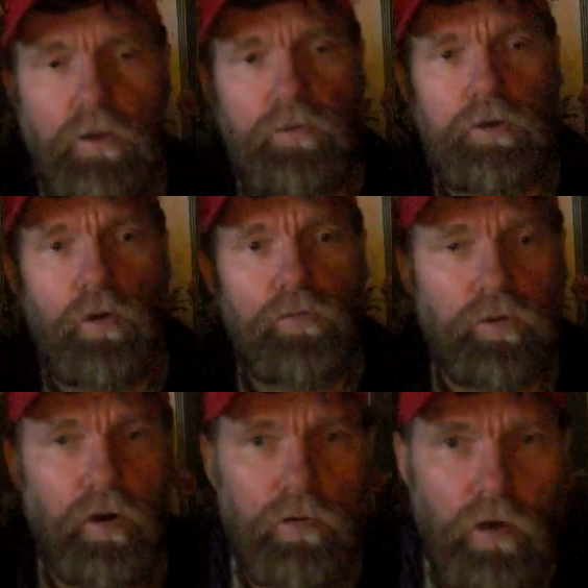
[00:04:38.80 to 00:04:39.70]
the
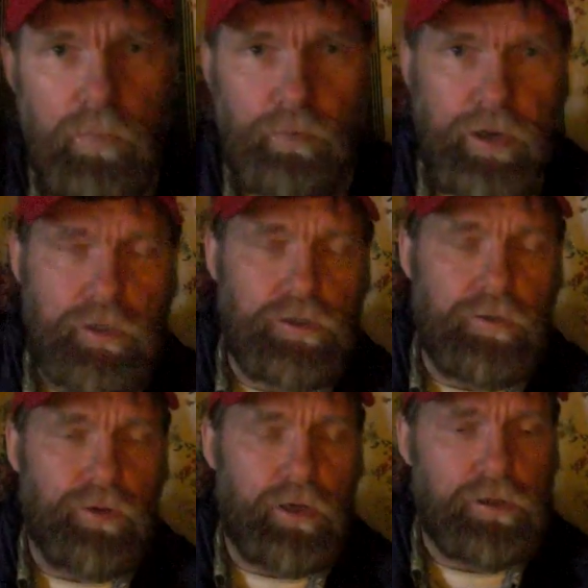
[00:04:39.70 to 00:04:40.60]
overall operation
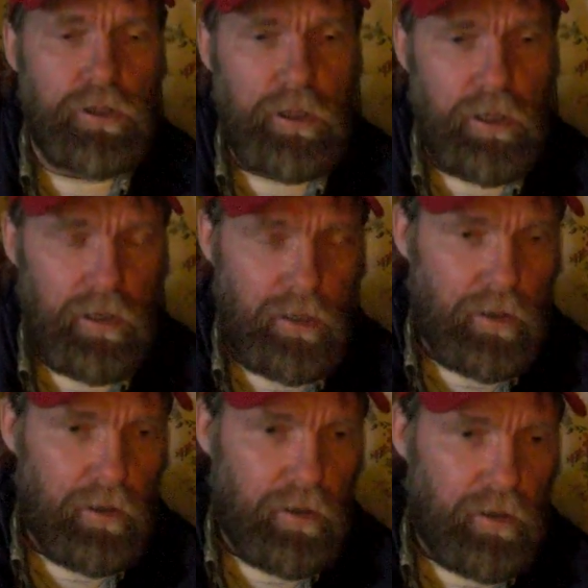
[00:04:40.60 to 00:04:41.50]
of things.
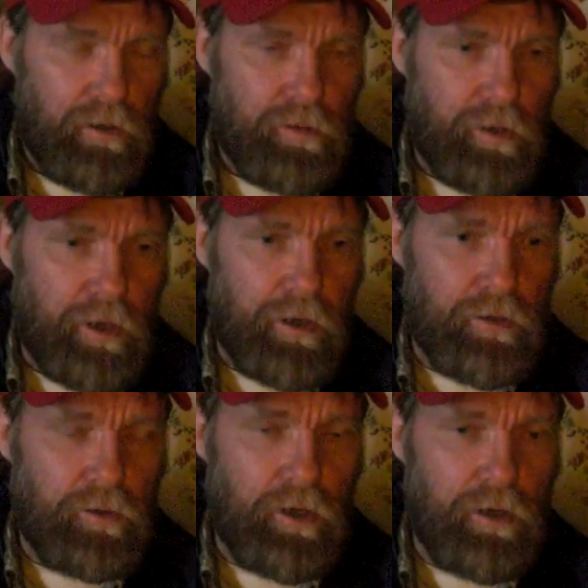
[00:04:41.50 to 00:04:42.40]

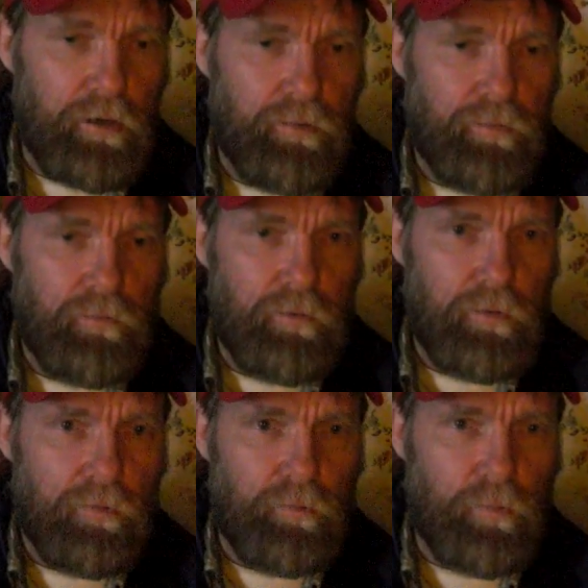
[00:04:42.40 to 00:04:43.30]
And
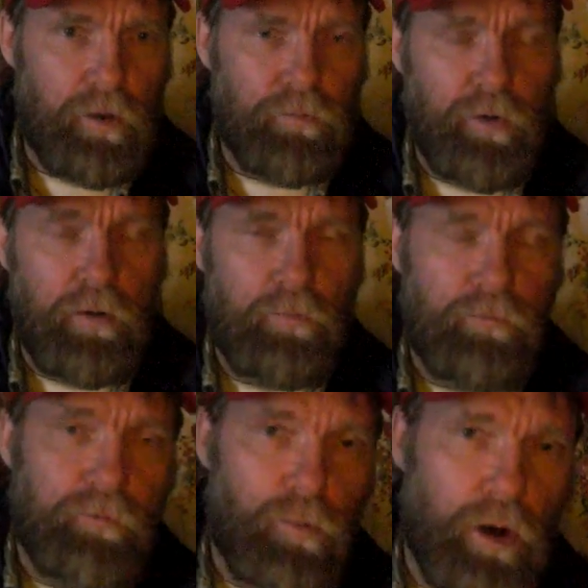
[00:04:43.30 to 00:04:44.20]
but
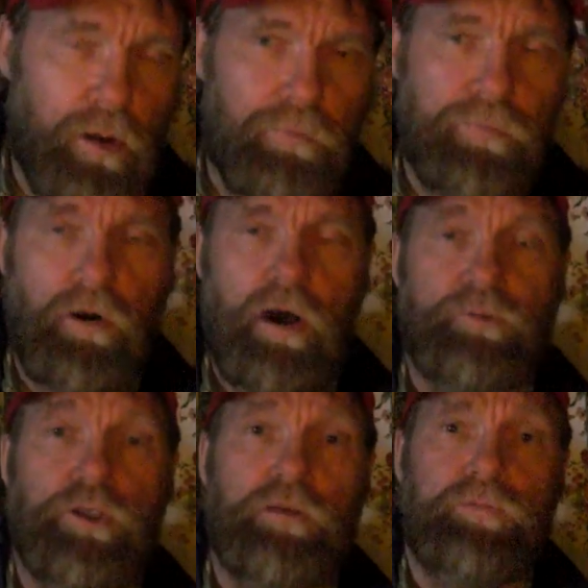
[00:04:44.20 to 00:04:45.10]
from what I've
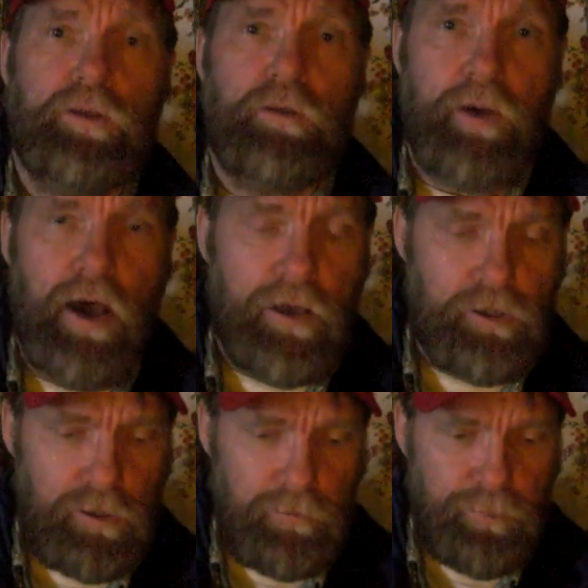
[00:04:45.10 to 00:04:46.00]
observed in the
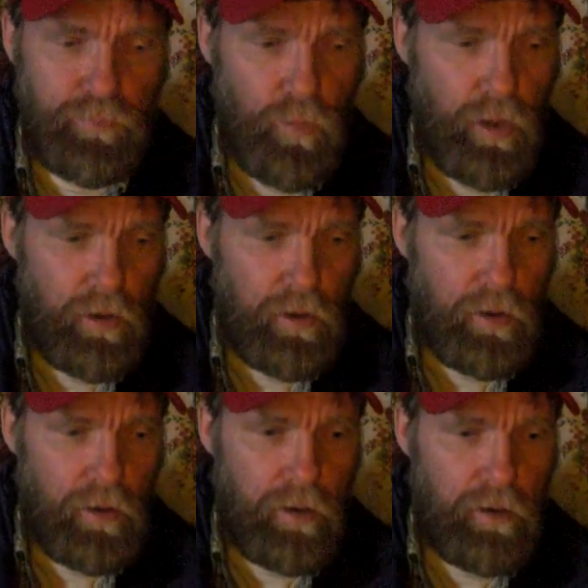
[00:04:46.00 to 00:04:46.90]
past,
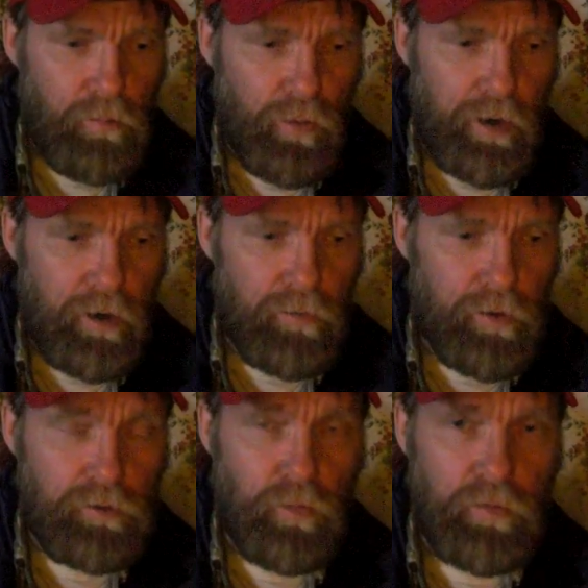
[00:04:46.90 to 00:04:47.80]
where
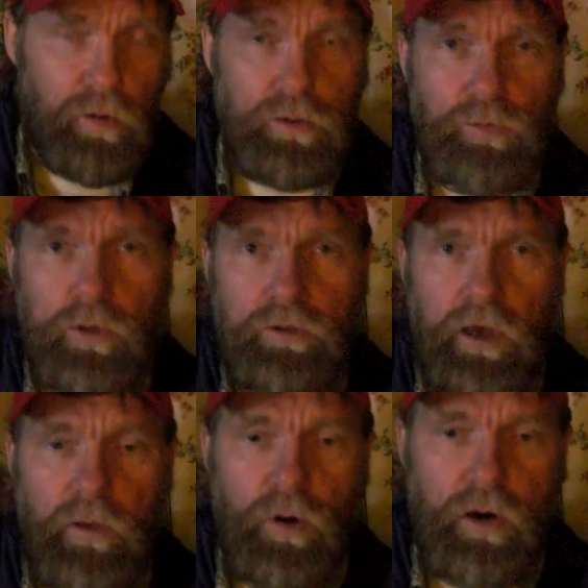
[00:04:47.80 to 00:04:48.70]
there was one
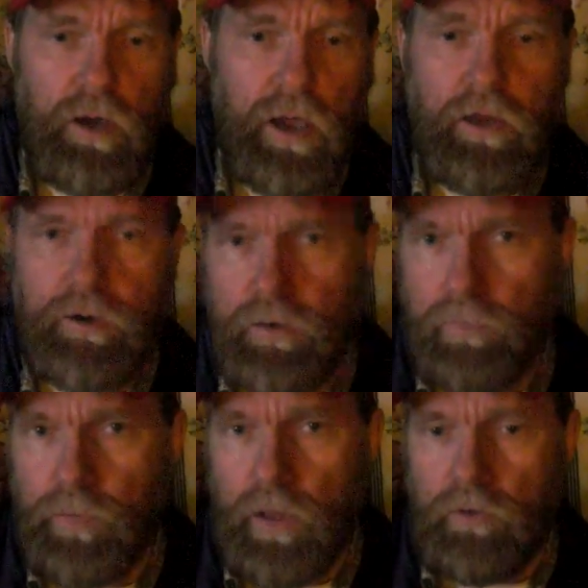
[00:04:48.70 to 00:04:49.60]
time where I added
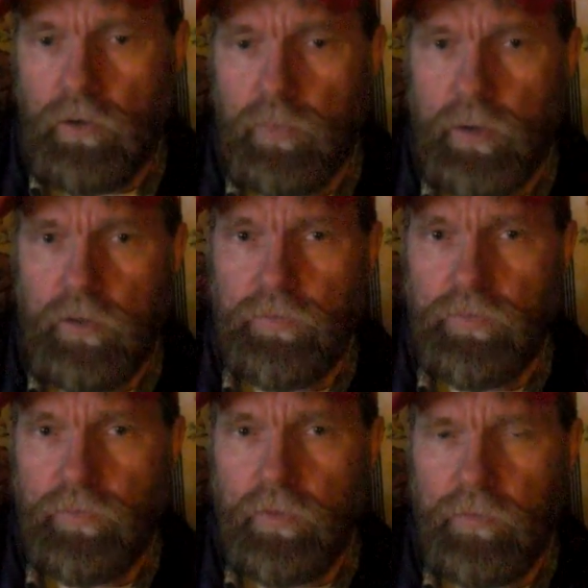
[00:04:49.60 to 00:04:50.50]
a little bit
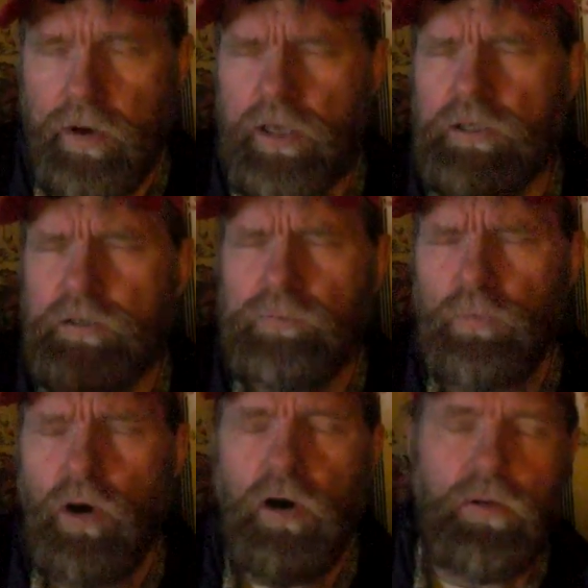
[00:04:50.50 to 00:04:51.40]
of a very
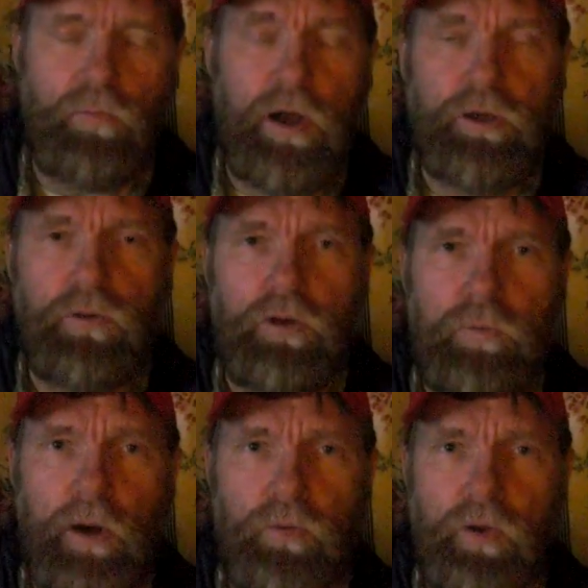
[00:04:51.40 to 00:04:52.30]
small, minute
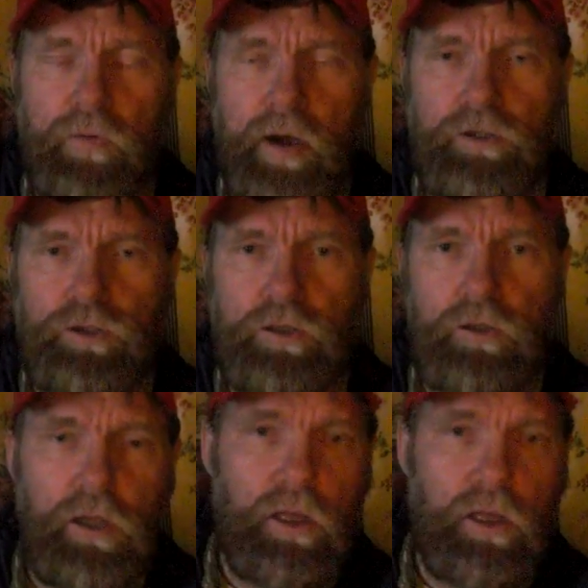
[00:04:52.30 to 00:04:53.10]
amount of hydrogen